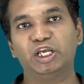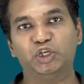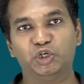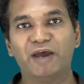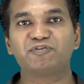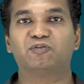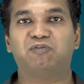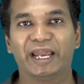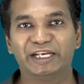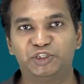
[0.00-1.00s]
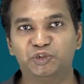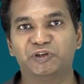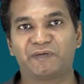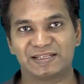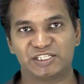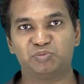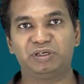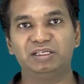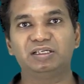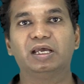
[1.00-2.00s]
You have to fine tune your
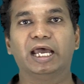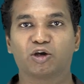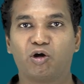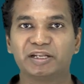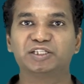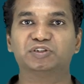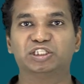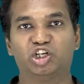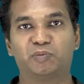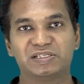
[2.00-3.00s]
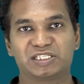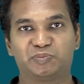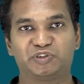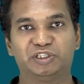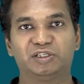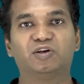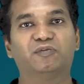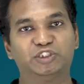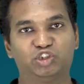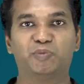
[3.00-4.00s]
resume according to the job description
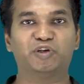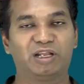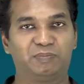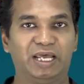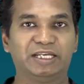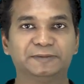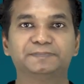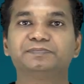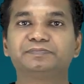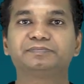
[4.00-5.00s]
of the job you are applying.